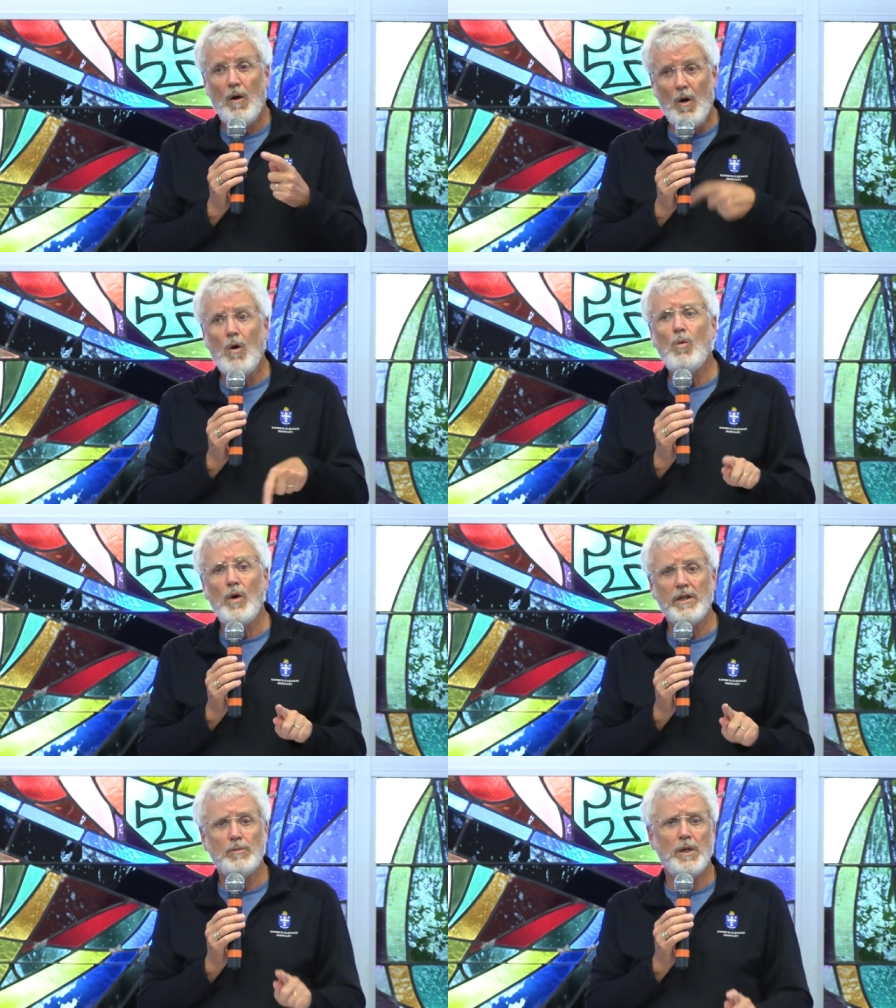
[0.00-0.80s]

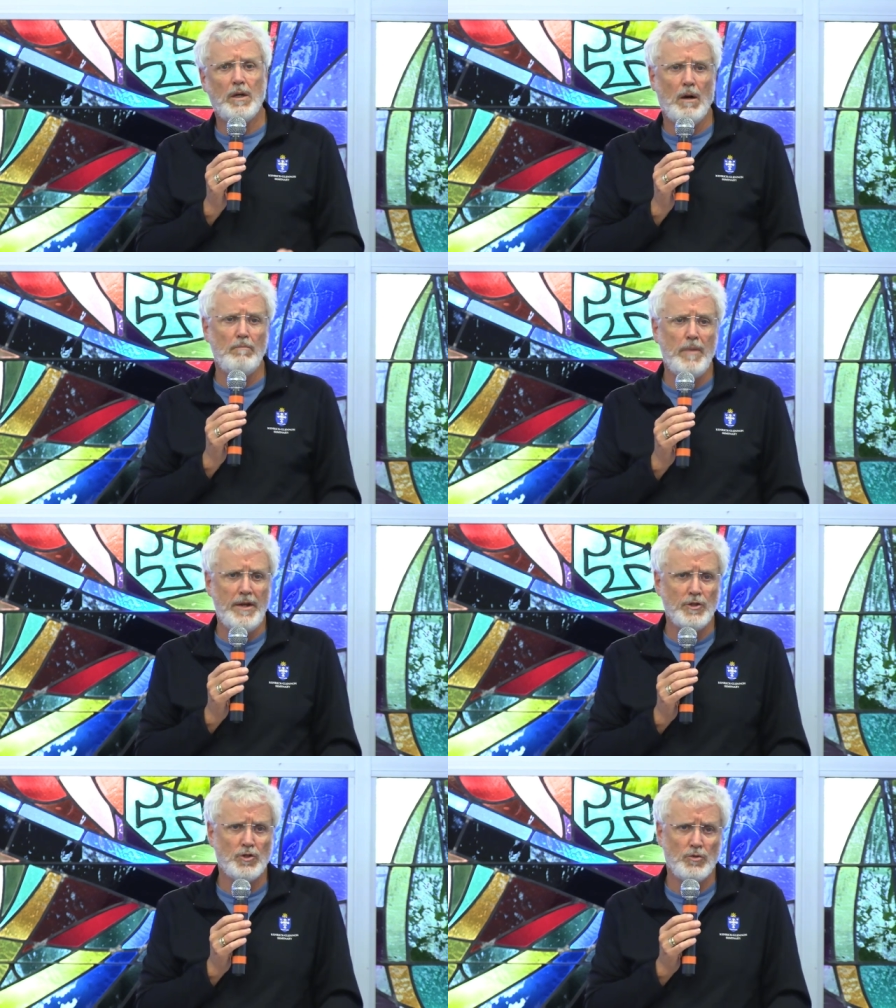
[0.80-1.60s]
always become
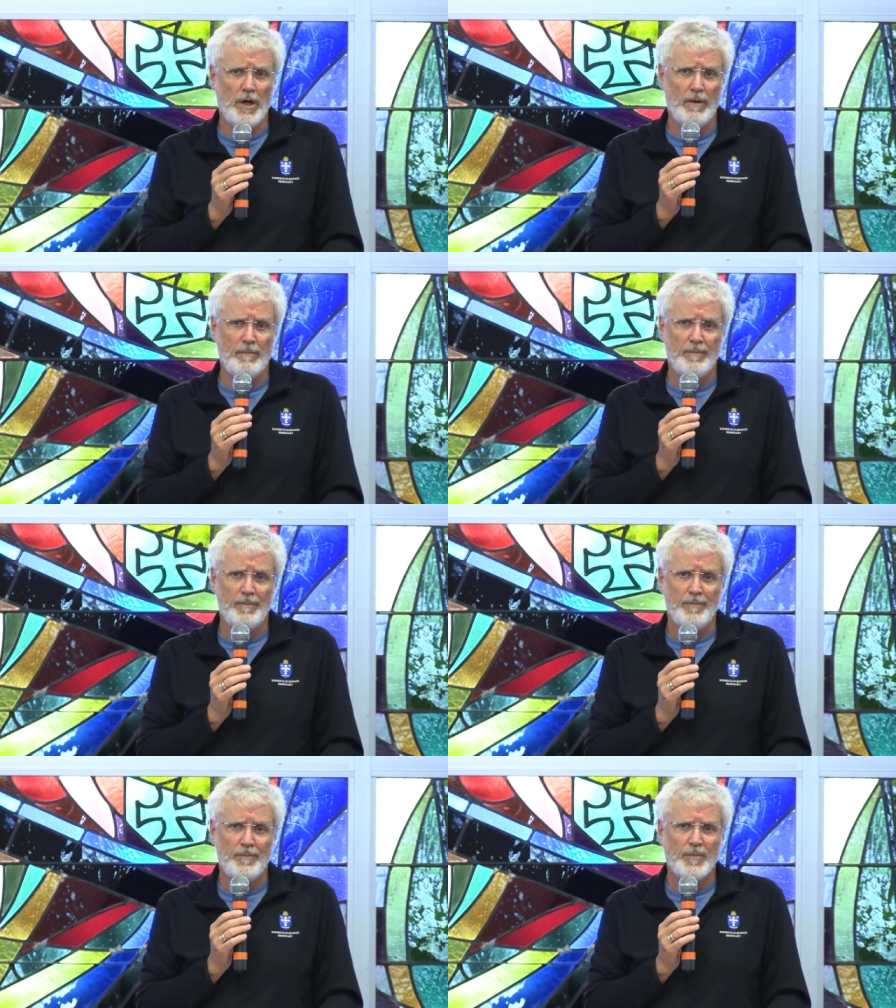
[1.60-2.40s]
ministry.
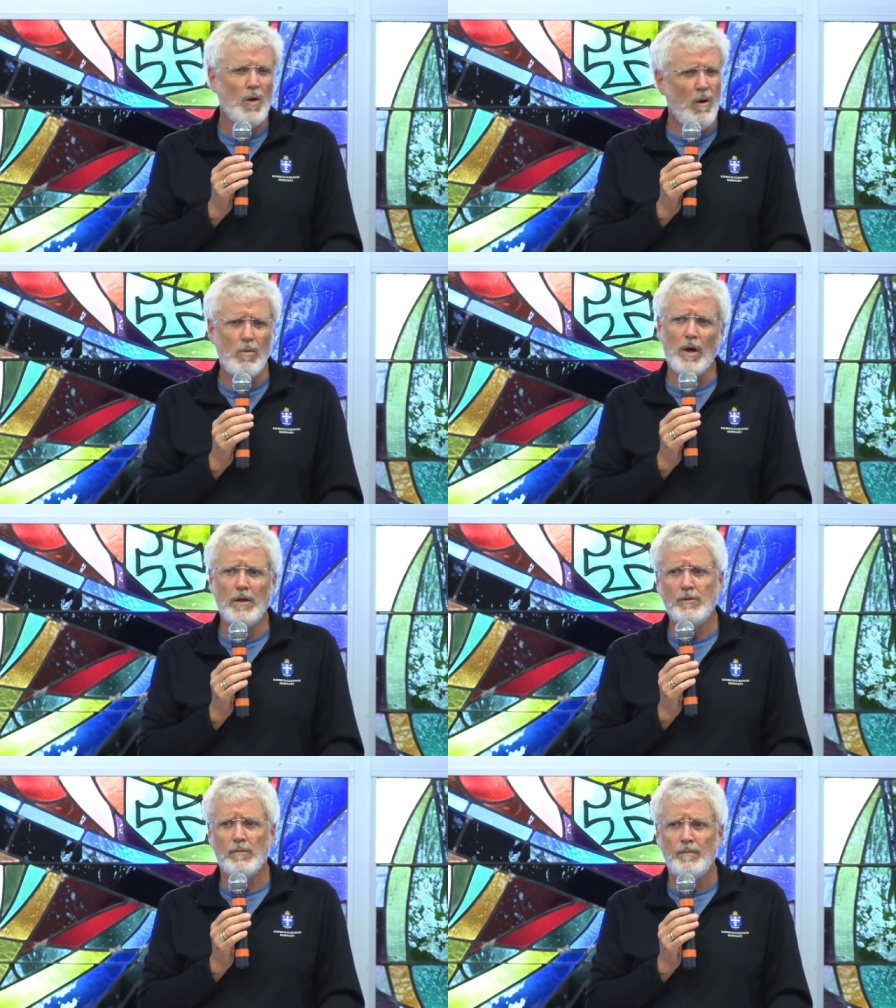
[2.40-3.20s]

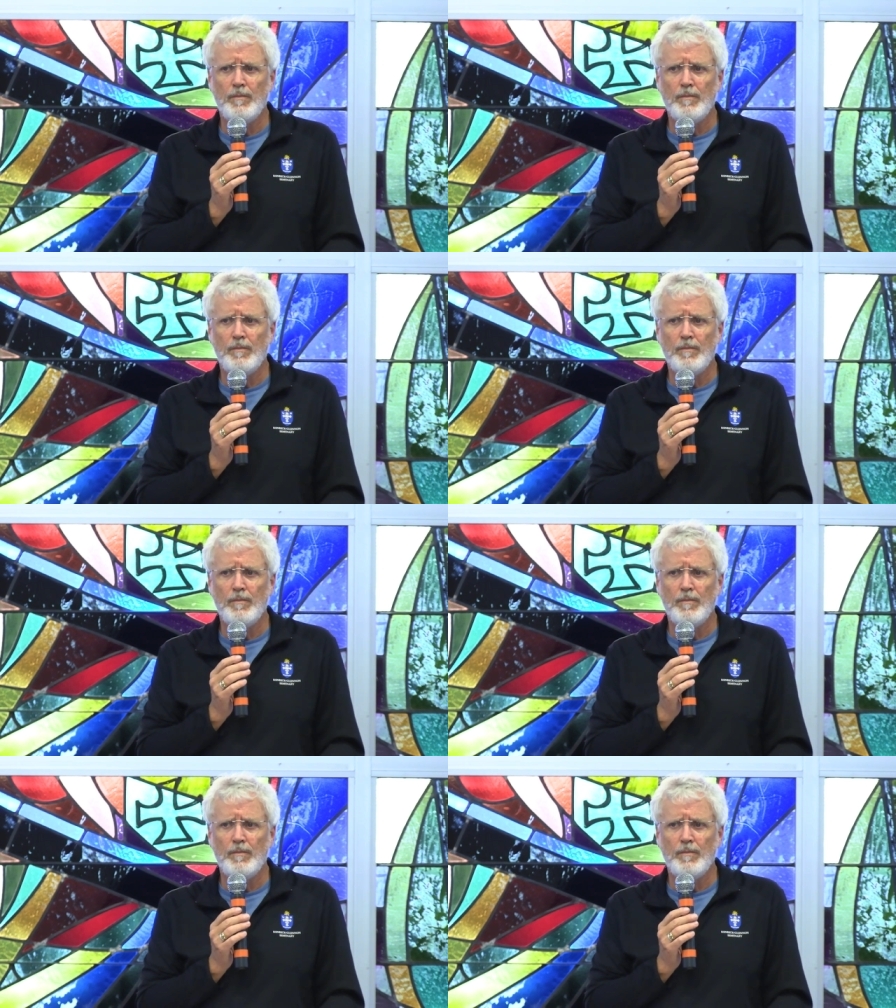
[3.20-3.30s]
Always.